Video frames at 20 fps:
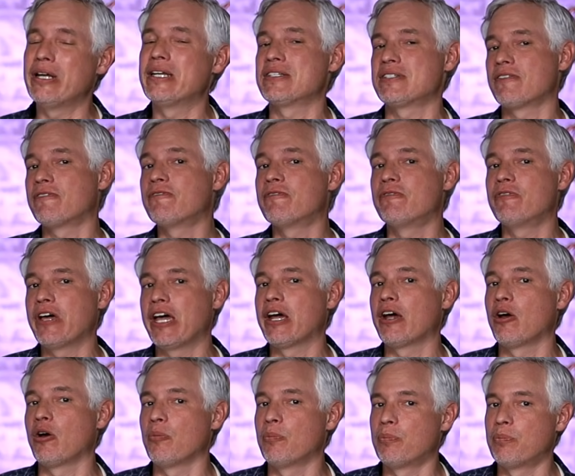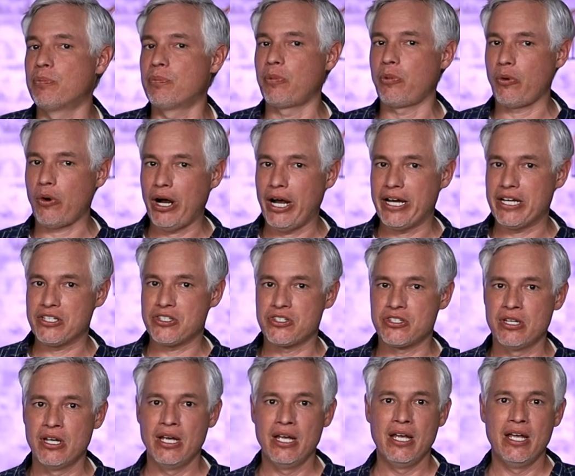is a fair price.
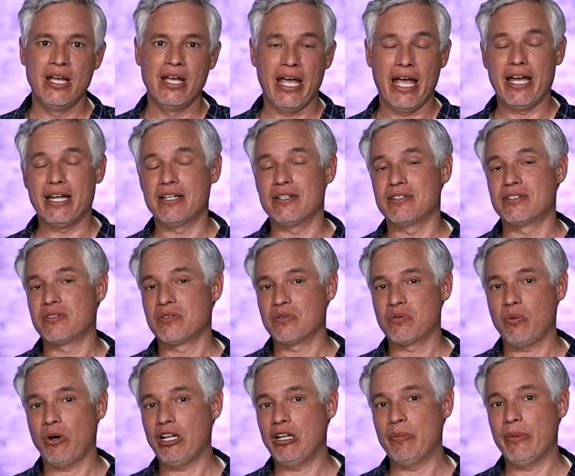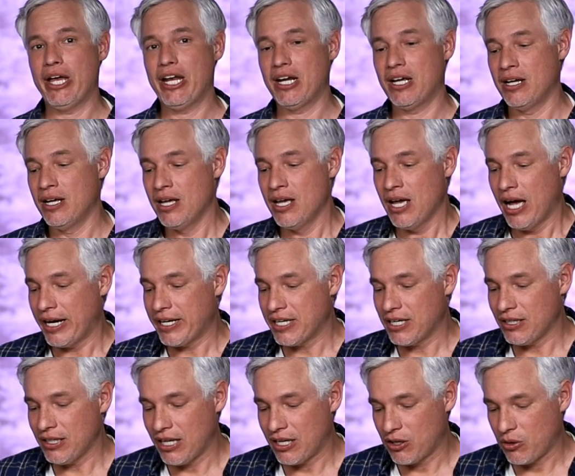And while I'm at it, I get
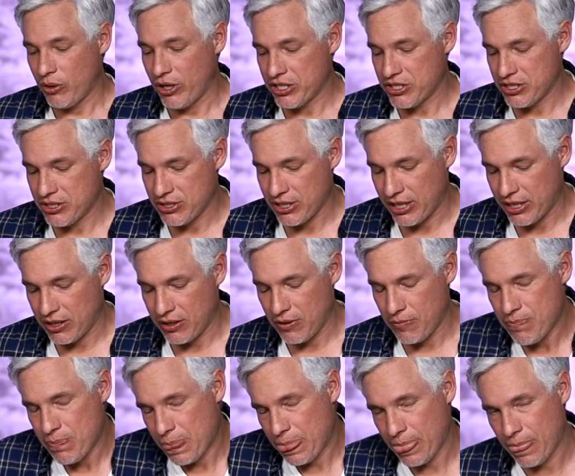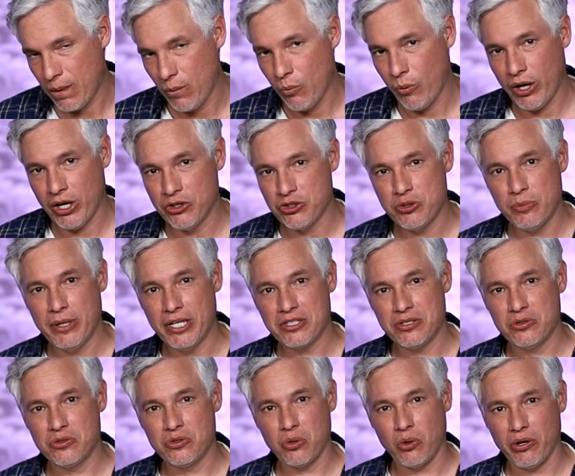a lot of questions like, why don't you make
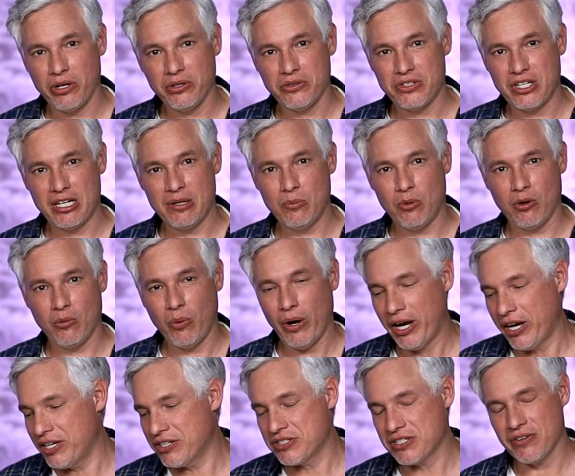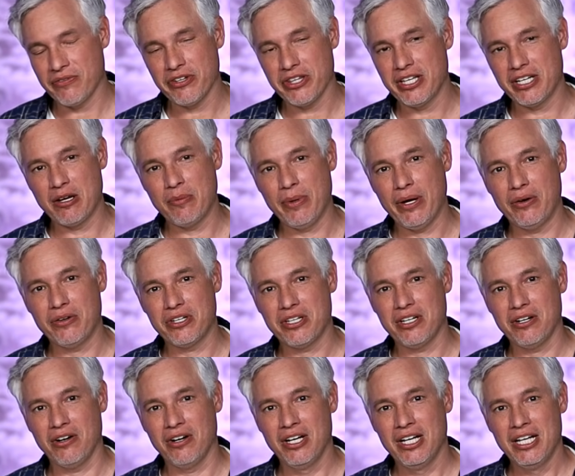tutorials anymore? Why is everything about
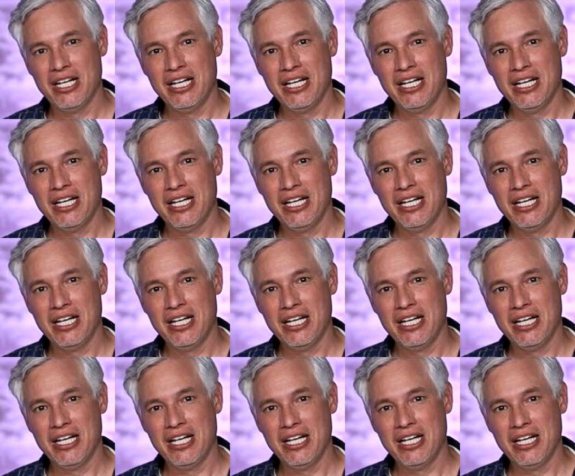gear?